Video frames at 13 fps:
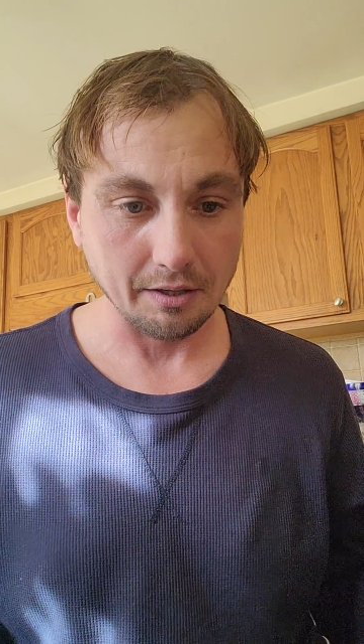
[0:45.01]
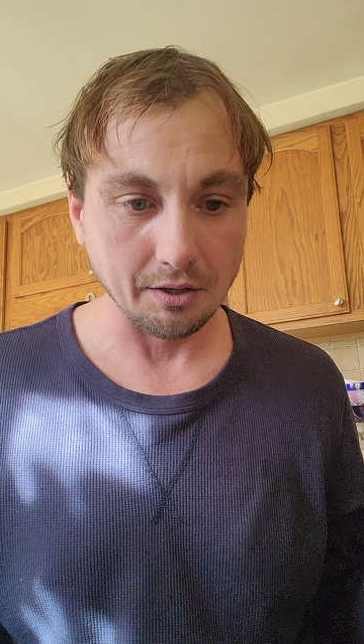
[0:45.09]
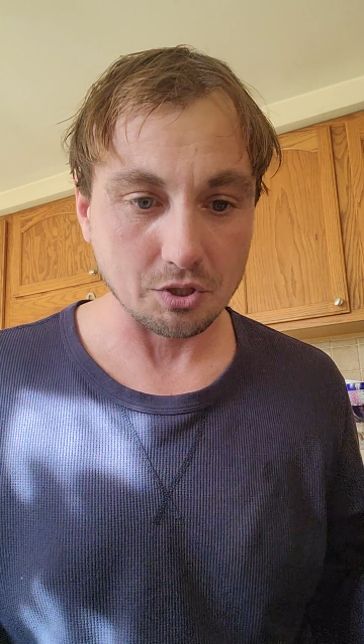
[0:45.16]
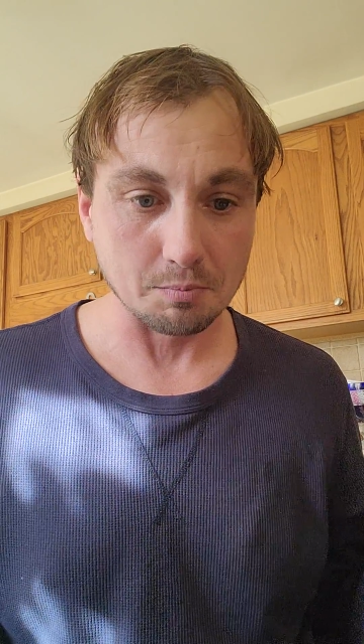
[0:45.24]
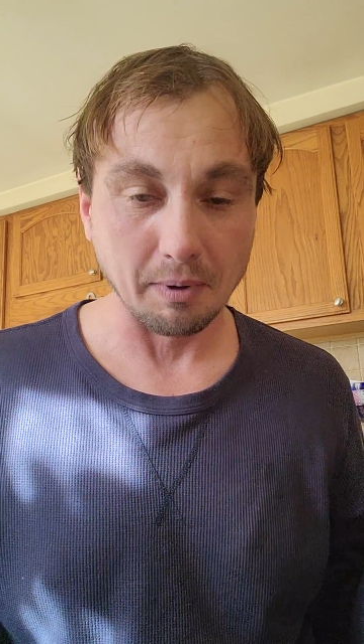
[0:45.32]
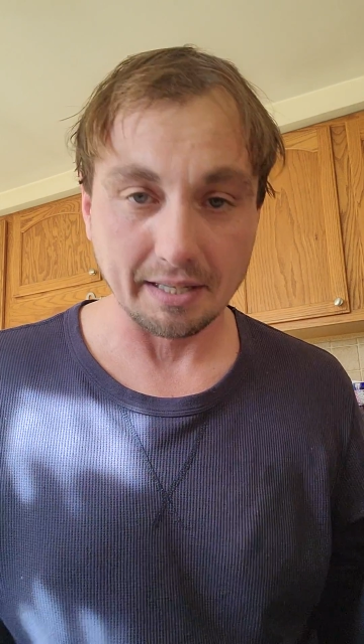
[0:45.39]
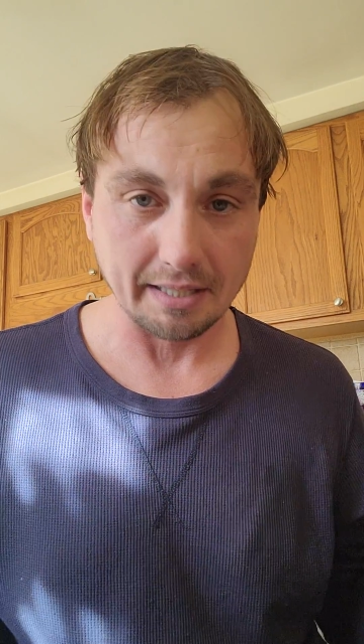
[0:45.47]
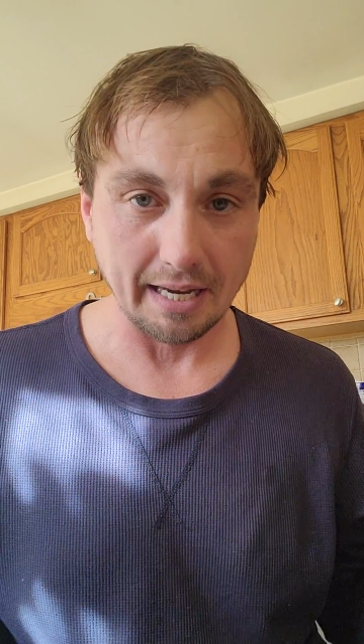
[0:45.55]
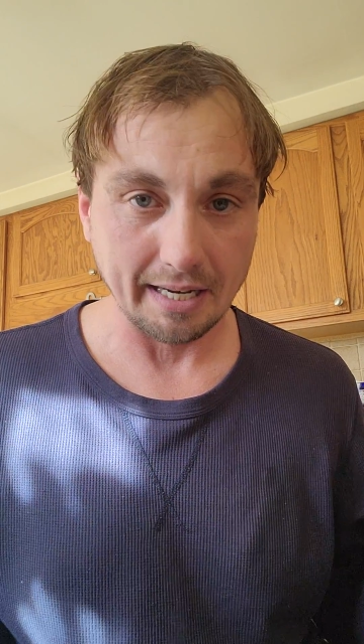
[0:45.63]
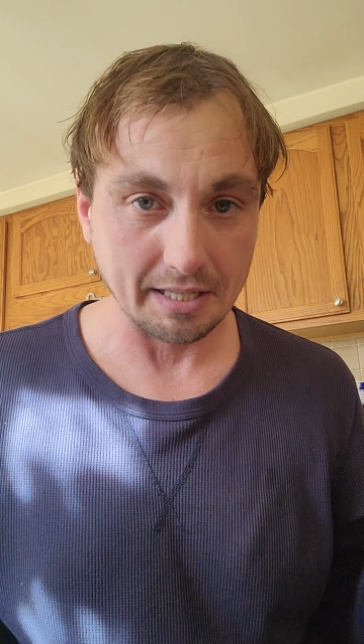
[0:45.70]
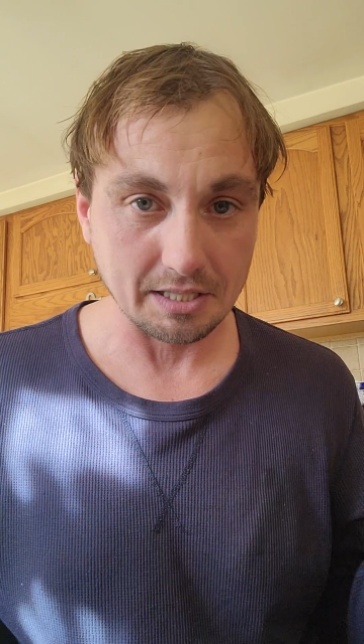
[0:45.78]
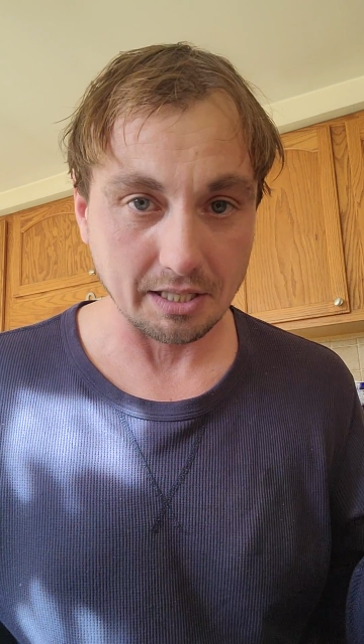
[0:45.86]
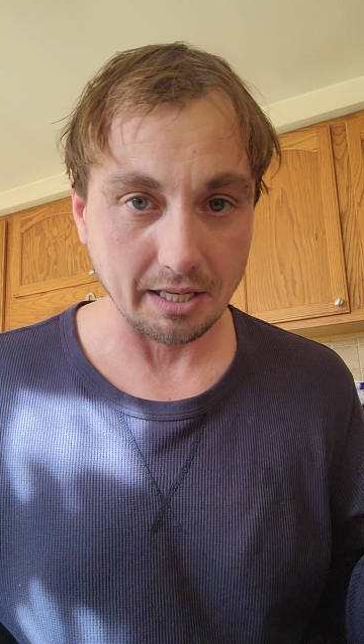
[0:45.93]

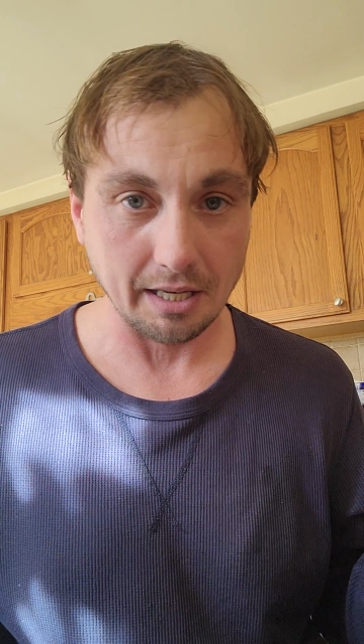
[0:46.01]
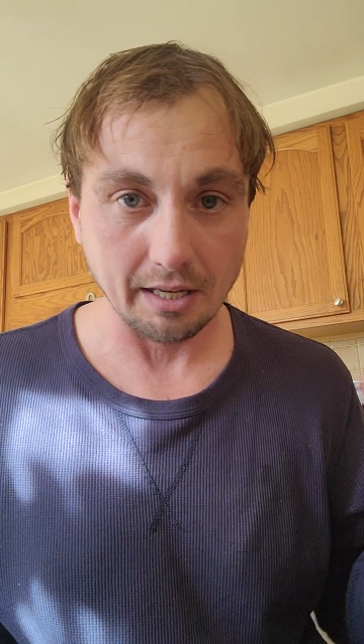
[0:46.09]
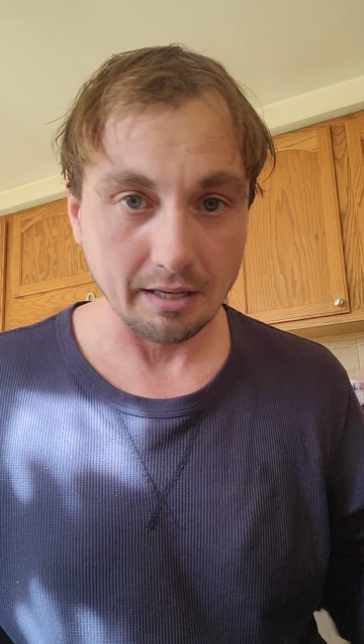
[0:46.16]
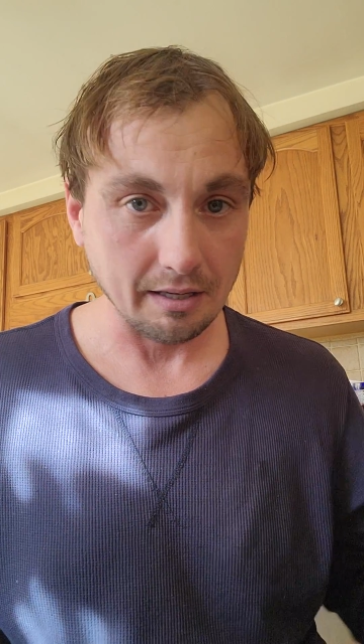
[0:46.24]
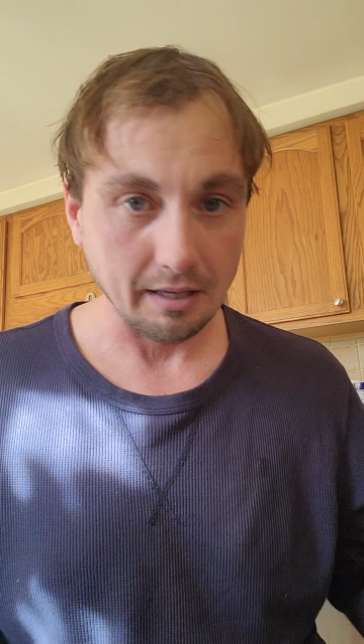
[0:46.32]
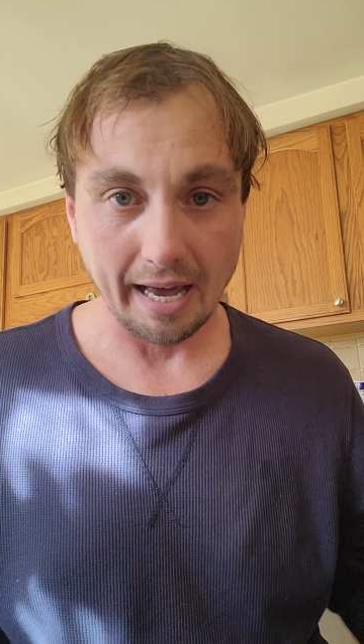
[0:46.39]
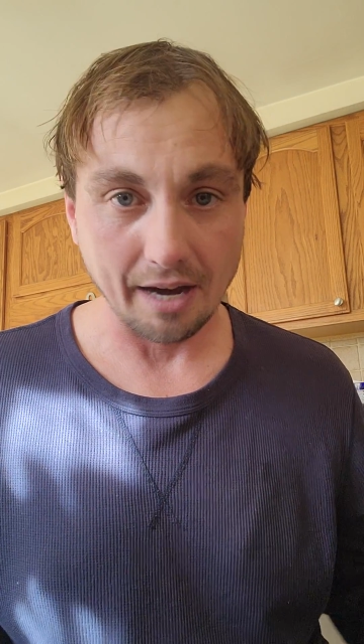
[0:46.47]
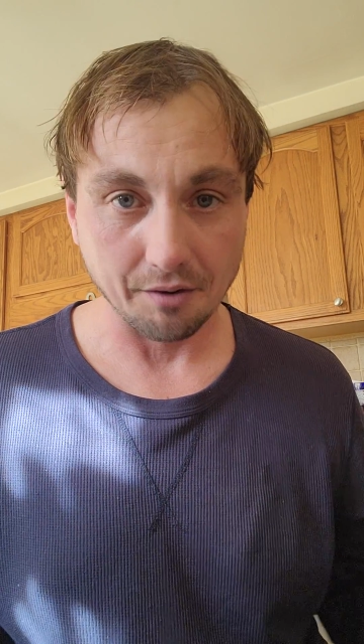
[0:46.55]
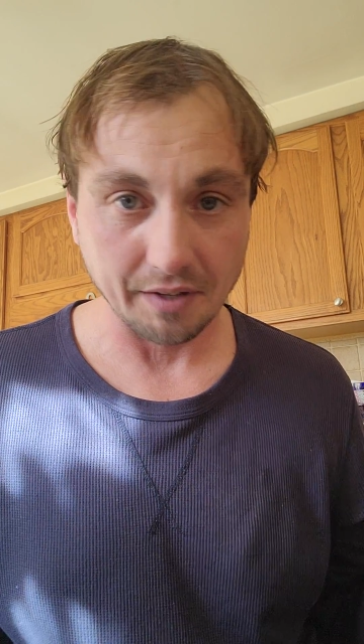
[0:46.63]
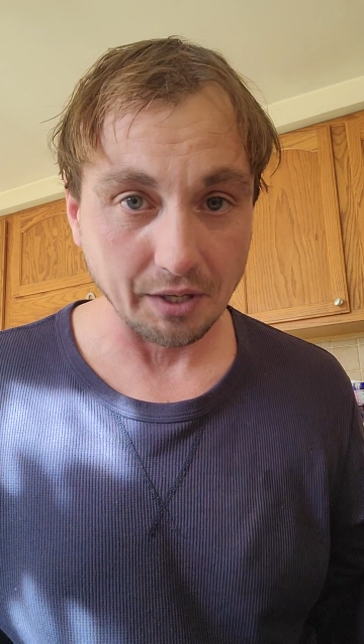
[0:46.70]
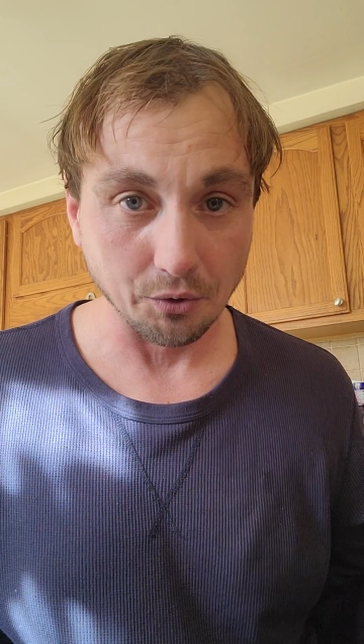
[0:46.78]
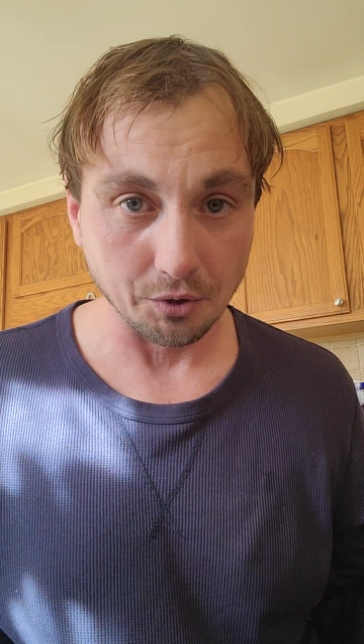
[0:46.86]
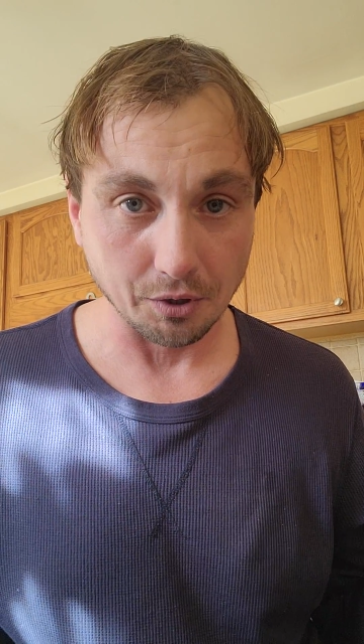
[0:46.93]
spontaneously, out of
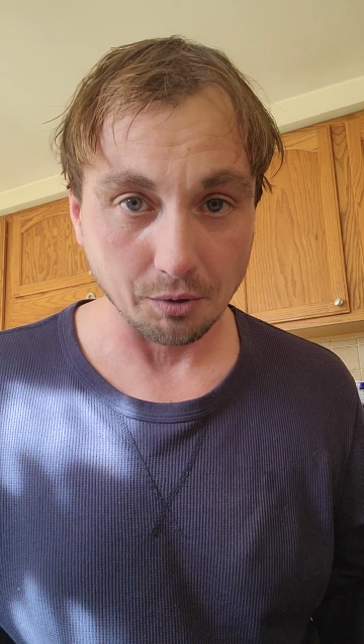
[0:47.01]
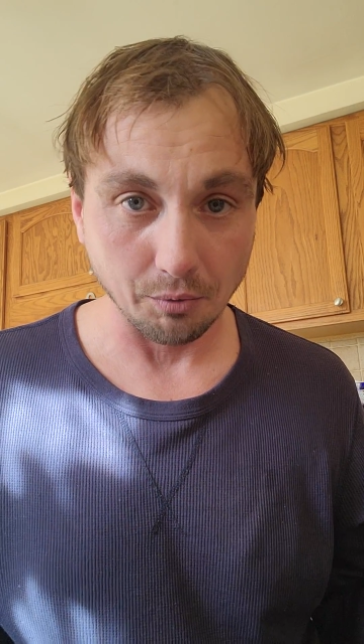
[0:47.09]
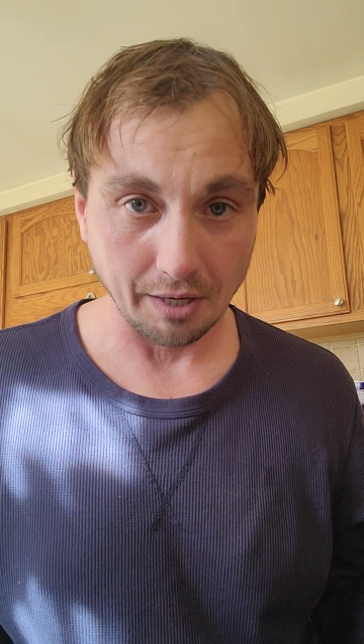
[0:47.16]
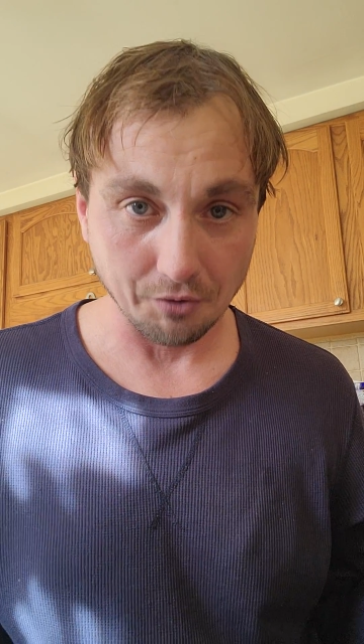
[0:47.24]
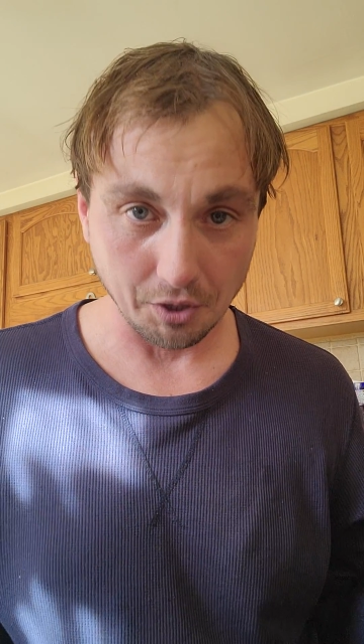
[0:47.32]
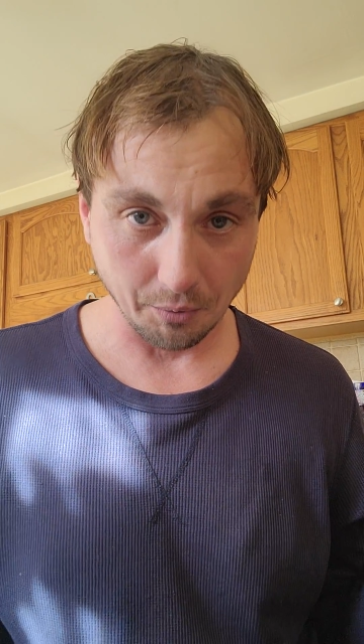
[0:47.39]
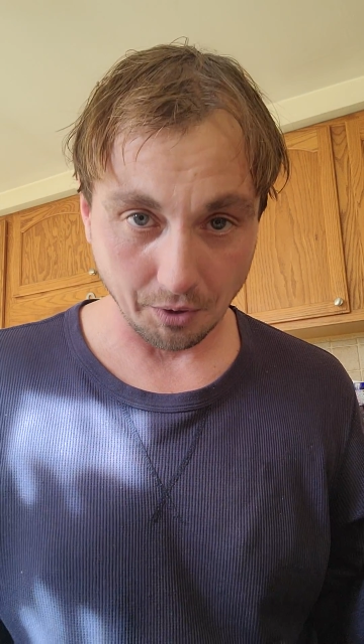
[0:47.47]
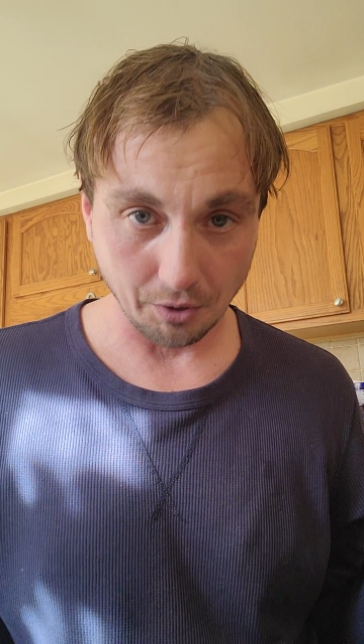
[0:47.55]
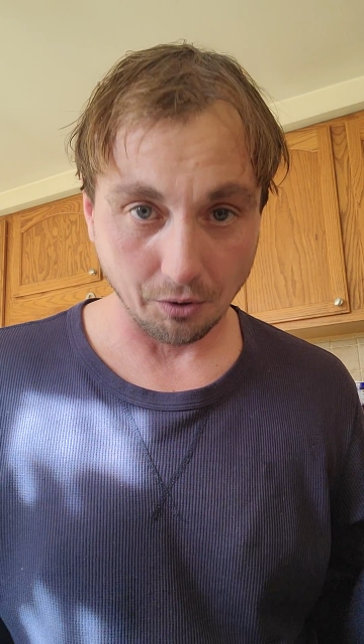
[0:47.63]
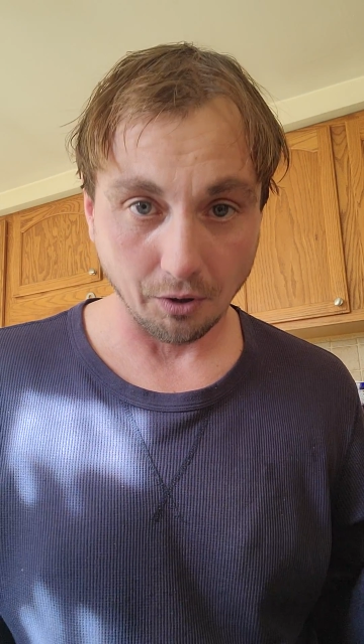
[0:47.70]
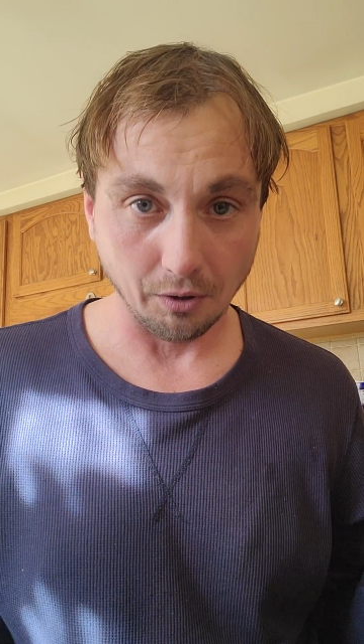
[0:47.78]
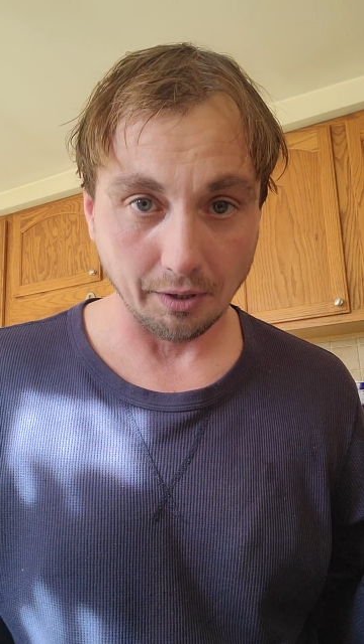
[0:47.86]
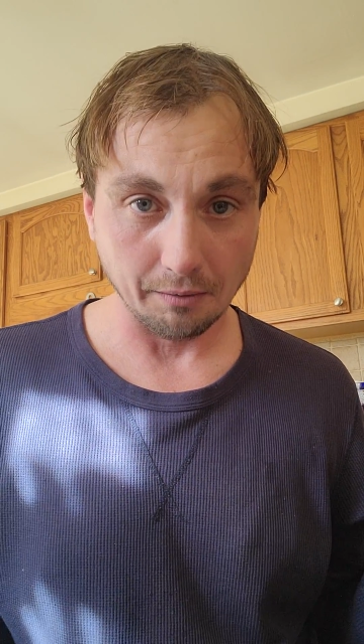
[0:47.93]
kilter, whatever you want to
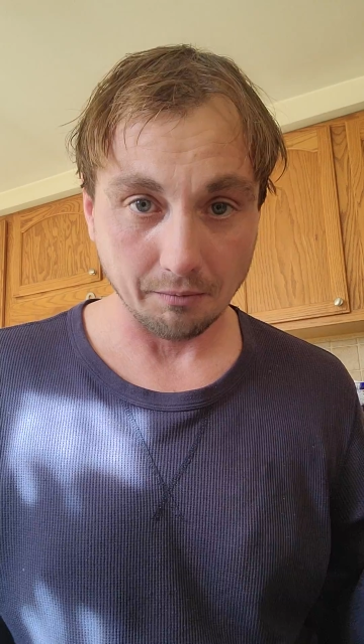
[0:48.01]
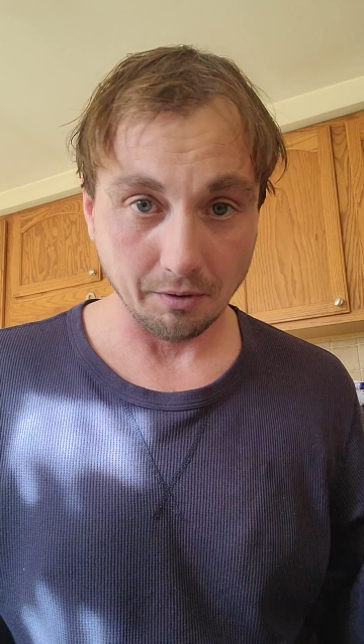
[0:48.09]
call it.